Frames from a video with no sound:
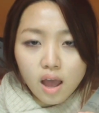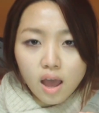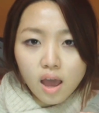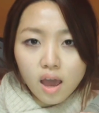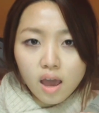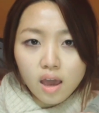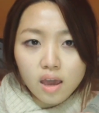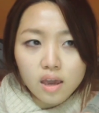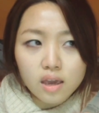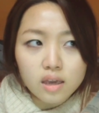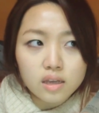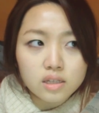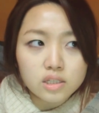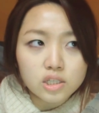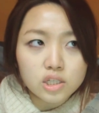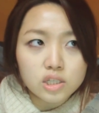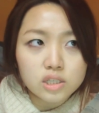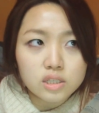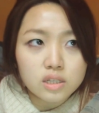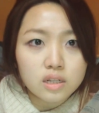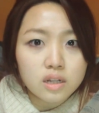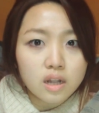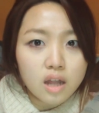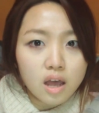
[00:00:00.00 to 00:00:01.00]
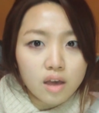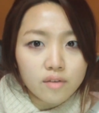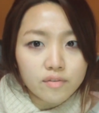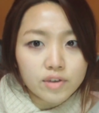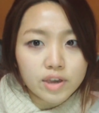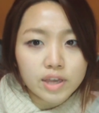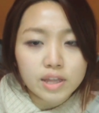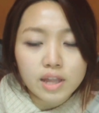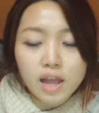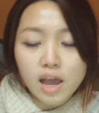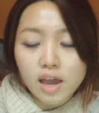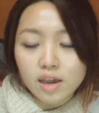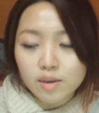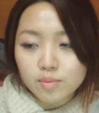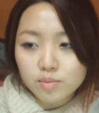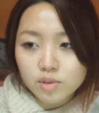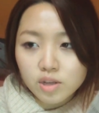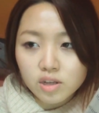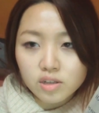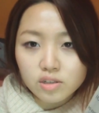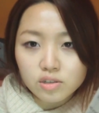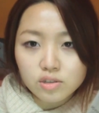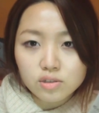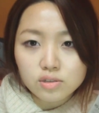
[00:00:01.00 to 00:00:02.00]
I just love it. I'm
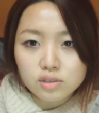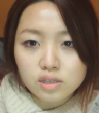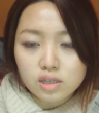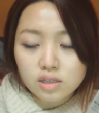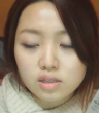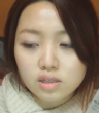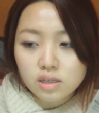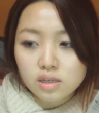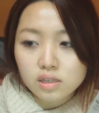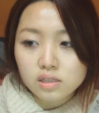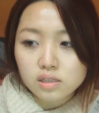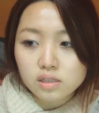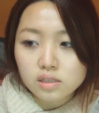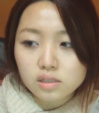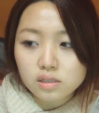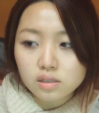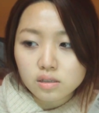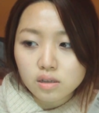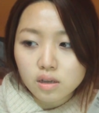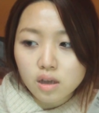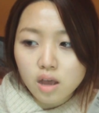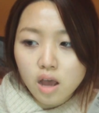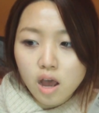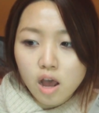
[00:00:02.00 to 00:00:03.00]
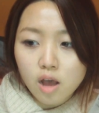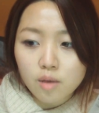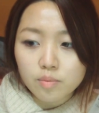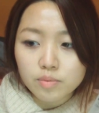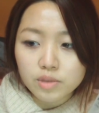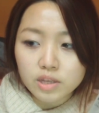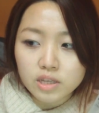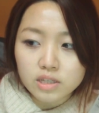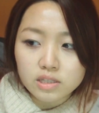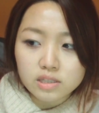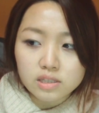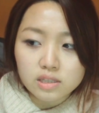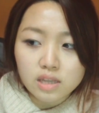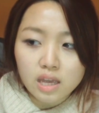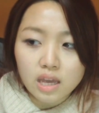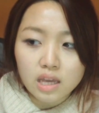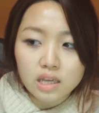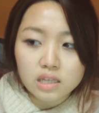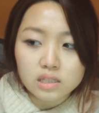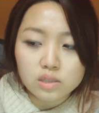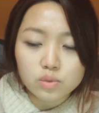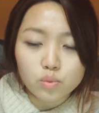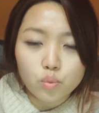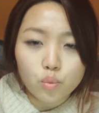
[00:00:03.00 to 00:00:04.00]
not using this these
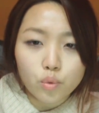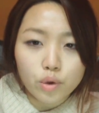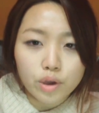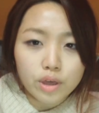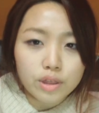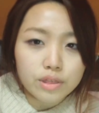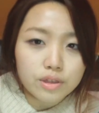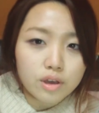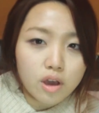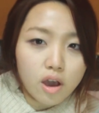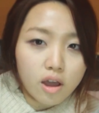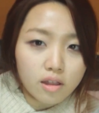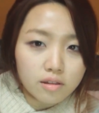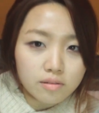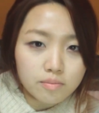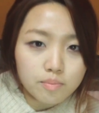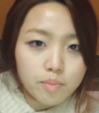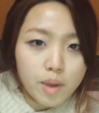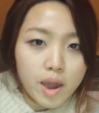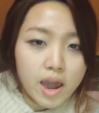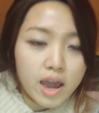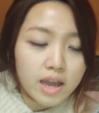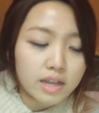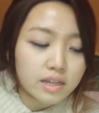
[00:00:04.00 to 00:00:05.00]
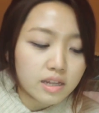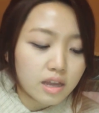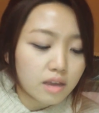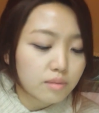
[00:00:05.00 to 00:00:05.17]
days with cotton pad.